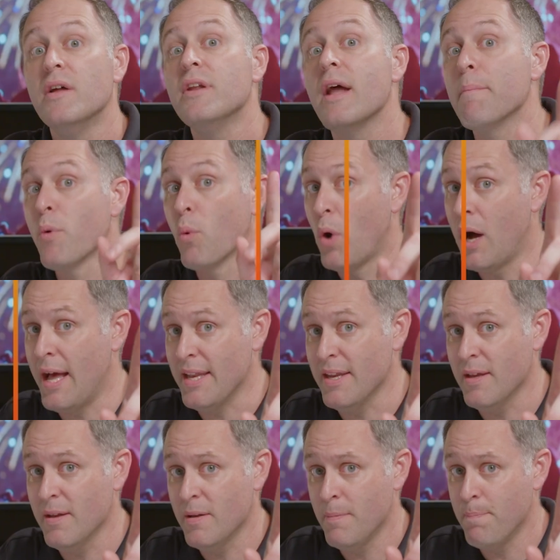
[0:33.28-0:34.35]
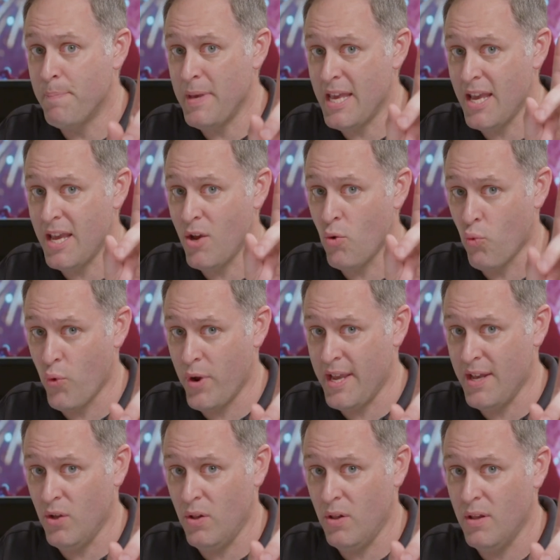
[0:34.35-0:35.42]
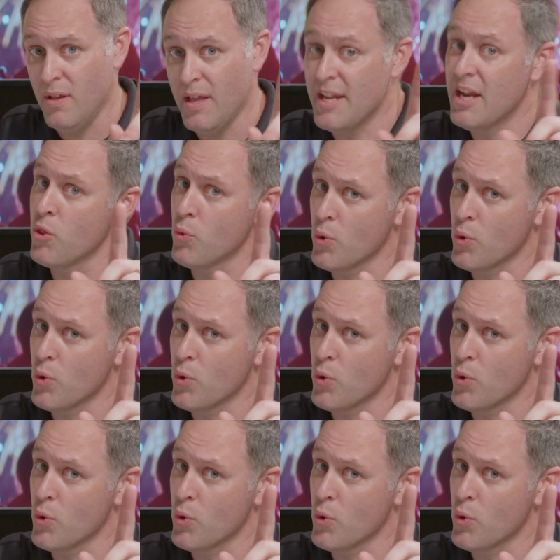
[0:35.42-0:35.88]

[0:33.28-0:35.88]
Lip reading: Number 1, be real. In other